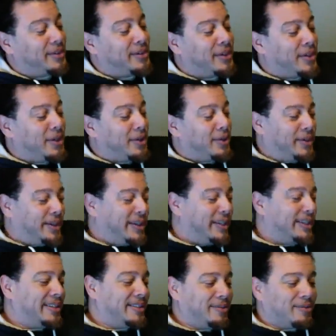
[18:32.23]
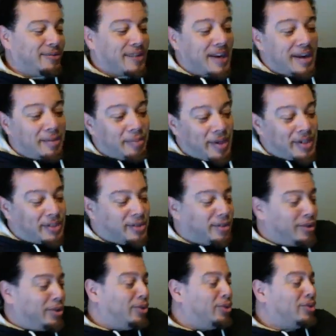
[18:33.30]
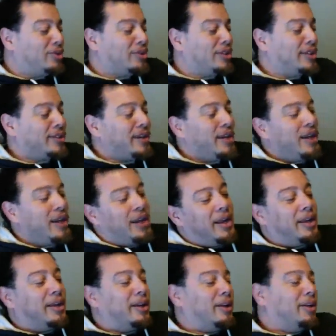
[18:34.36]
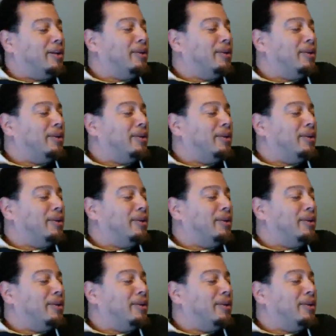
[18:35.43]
it vibrates loose, and you